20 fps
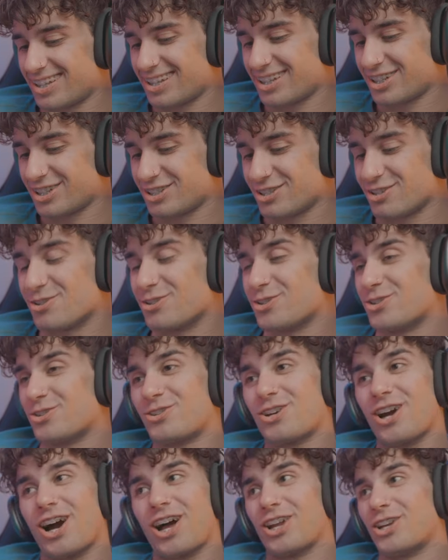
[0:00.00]
Dude, you gotta
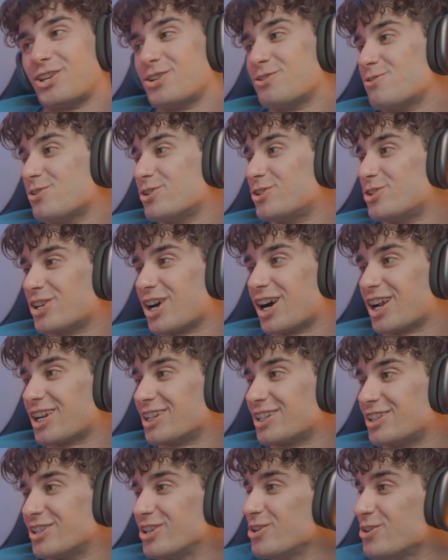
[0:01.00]
do what you gotta
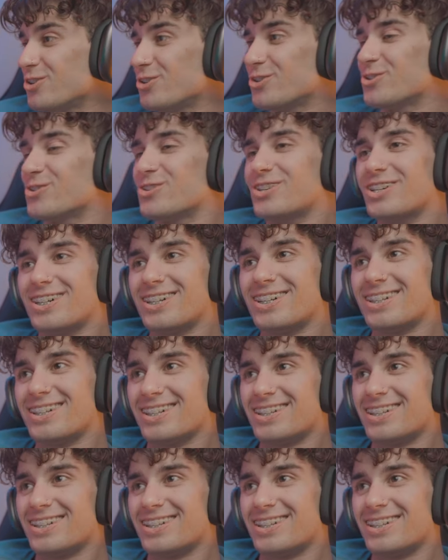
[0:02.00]
do. Yes.